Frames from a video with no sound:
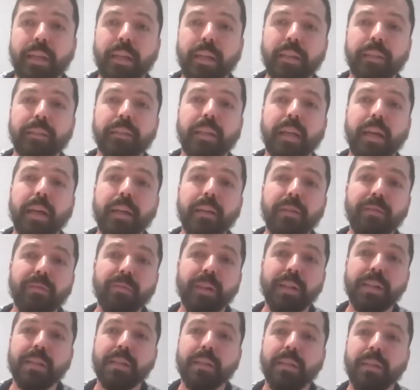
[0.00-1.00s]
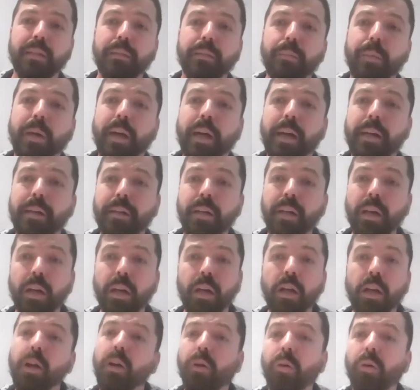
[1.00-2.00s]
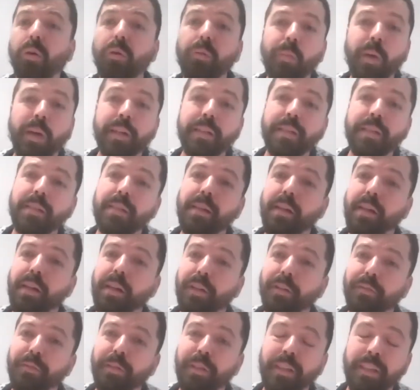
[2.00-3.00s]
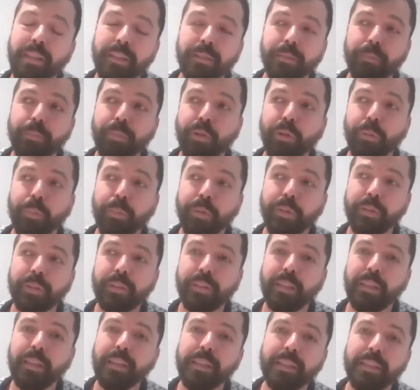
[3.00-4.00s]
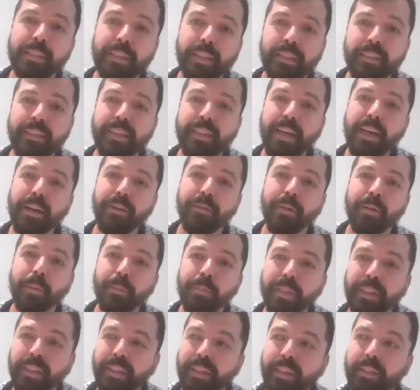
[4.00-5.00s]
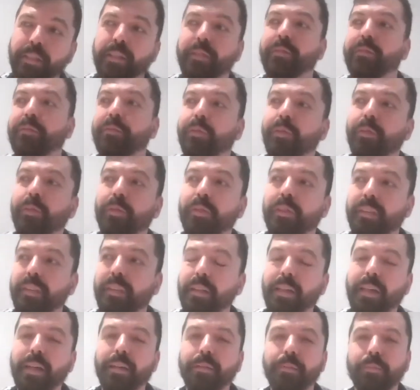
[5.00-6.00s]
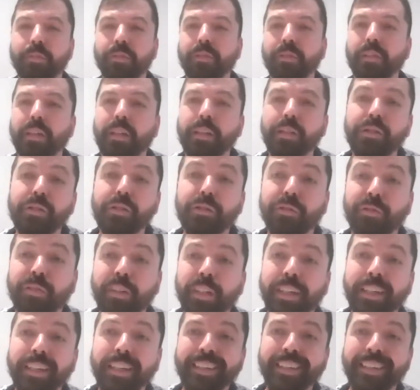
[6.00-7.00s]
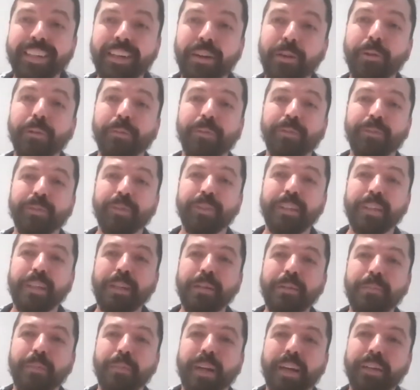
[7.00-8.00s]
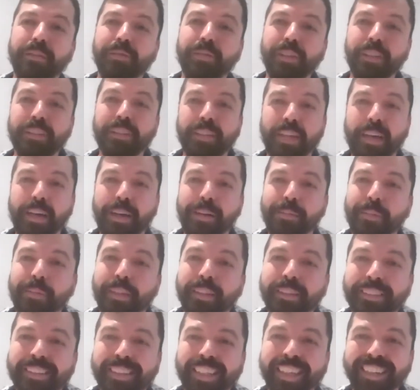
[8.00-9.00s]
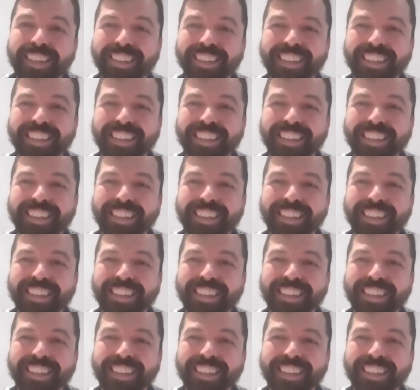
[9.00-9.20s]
and I invested my all my salary in properties and now I'm here 40 and mortgage free, hopefully my retirement